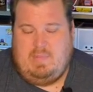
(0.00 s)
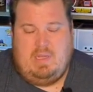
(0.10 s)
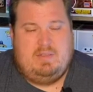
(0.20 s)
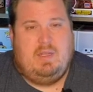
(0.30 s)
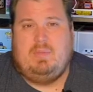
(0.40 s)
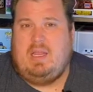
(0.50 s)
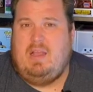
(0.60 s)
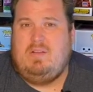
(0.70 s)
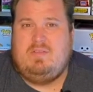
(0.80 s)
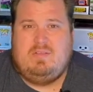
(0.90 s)
something
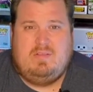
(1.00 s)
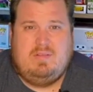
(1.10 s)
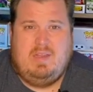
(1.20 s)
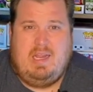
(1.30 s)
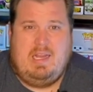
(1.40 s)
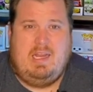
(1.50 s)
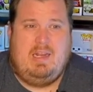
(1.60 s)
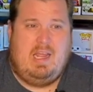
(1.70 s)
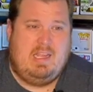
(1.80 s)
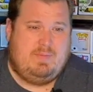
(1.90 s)
else. And then
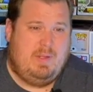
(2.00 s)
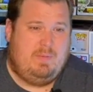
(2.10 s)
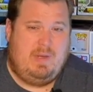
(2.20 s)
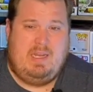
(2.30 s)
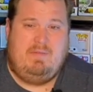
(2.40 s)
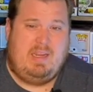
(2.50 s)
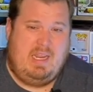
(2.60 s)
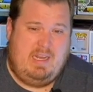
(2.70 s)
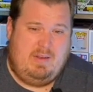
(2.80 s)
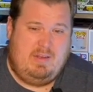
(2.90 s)
last month we didn't even
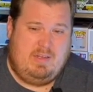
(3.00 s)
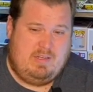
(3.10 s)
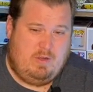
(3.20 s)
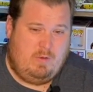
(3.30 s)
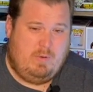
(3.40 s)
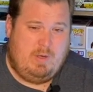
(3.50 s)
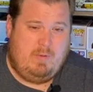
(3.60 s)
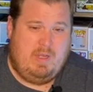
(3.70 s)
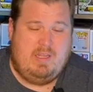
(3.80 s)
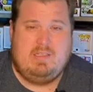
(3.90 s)
get told what it
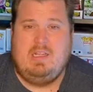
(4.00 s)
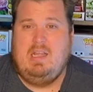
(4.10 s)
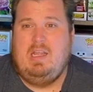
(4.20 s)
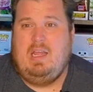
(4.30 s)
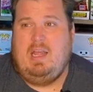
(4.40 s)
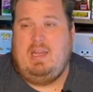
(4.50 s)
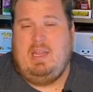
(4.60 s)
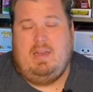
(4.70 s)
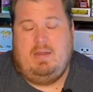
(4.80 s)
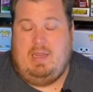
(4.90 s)
was. And
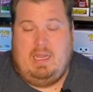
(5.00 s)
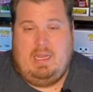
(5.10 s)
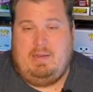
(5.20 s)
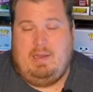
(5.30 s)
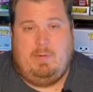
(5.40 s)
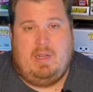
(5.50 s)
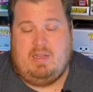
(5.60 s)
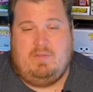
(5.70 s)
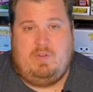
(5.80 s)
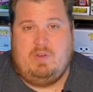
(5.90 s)
then and then we had the
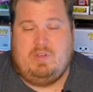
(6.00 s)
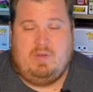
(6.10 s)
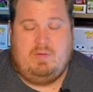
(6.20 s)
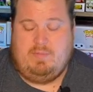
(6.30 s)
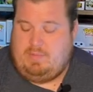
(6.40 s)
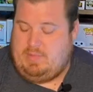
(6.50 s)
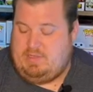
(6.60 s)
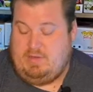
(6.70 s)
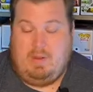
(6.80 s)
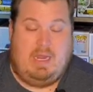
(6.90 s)
confusion.
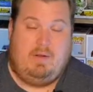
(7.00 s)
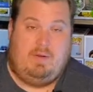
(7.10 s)
So I don't